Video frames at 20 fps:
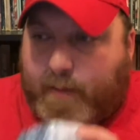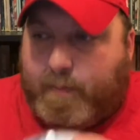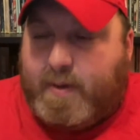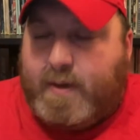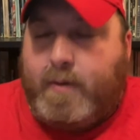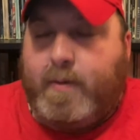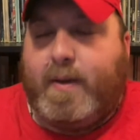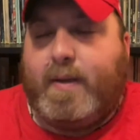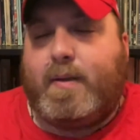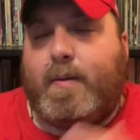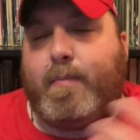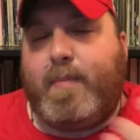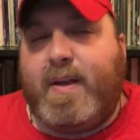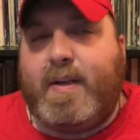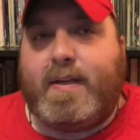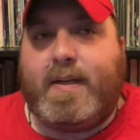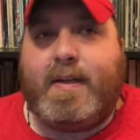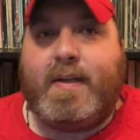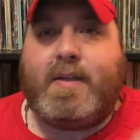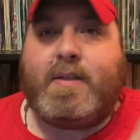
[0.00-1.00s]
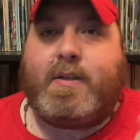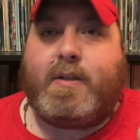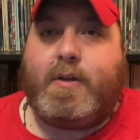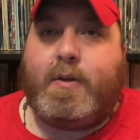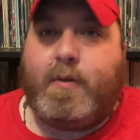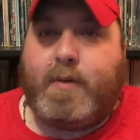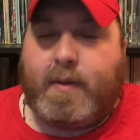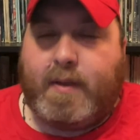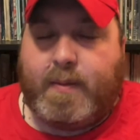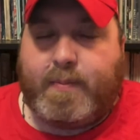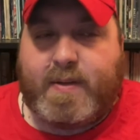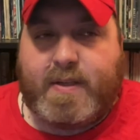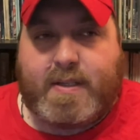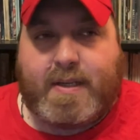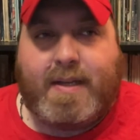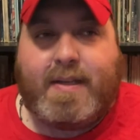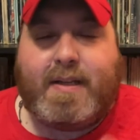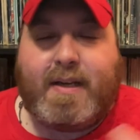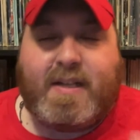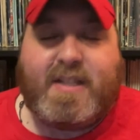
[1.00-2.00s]
But you do get the mintiness, the eucalyptus.
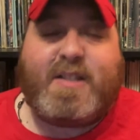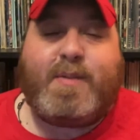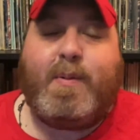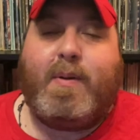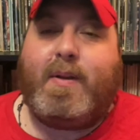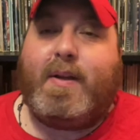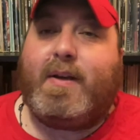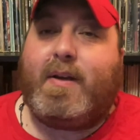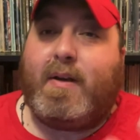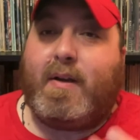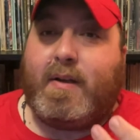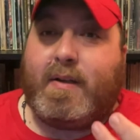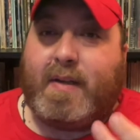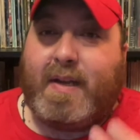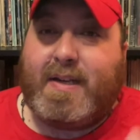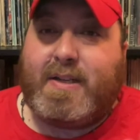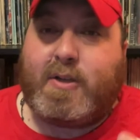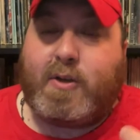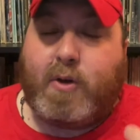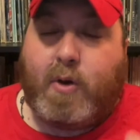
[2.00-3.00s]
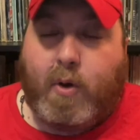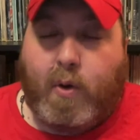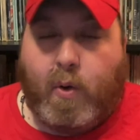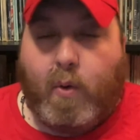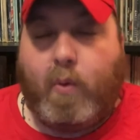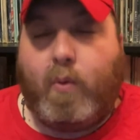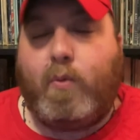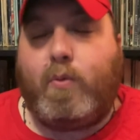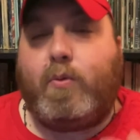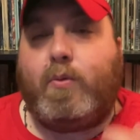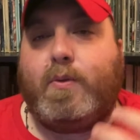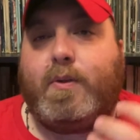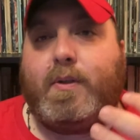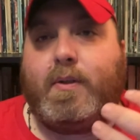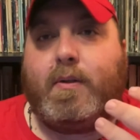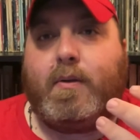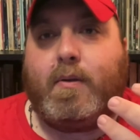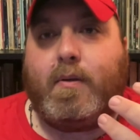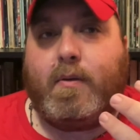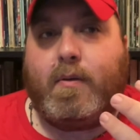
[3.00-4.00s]
It does smell like a nice cold
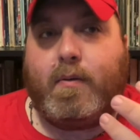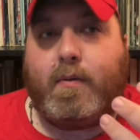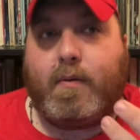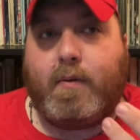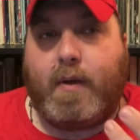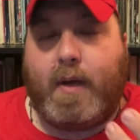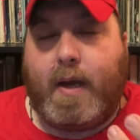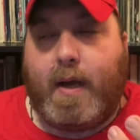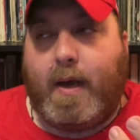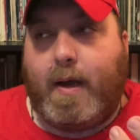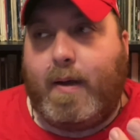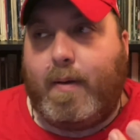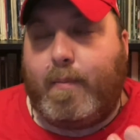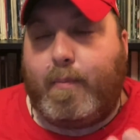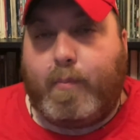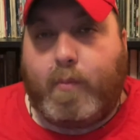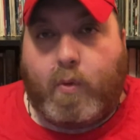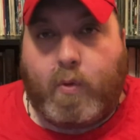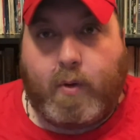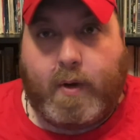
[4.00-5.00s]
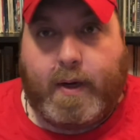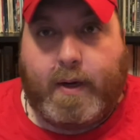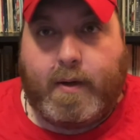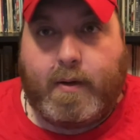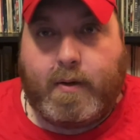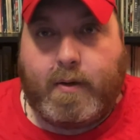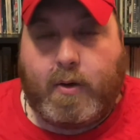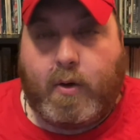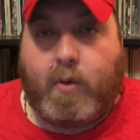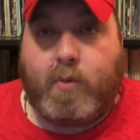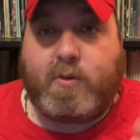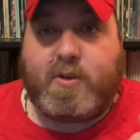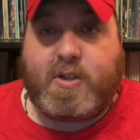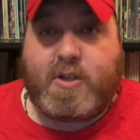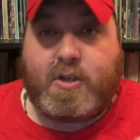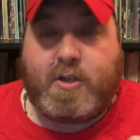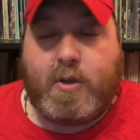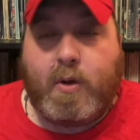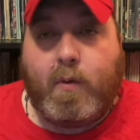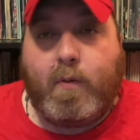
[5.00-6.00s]
uh, morning, cold
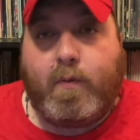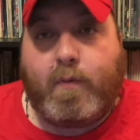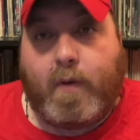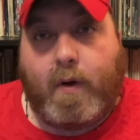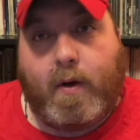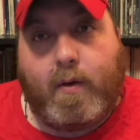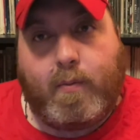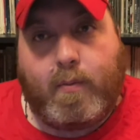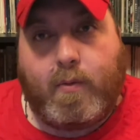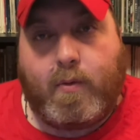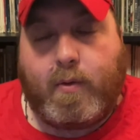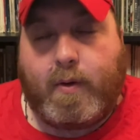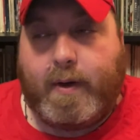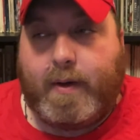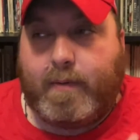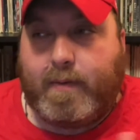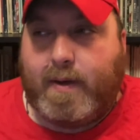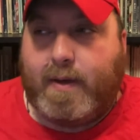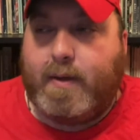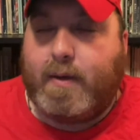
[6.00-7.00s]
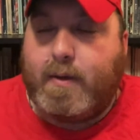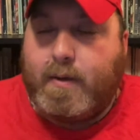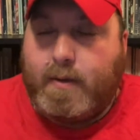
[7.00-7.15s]
snowfall morning, right?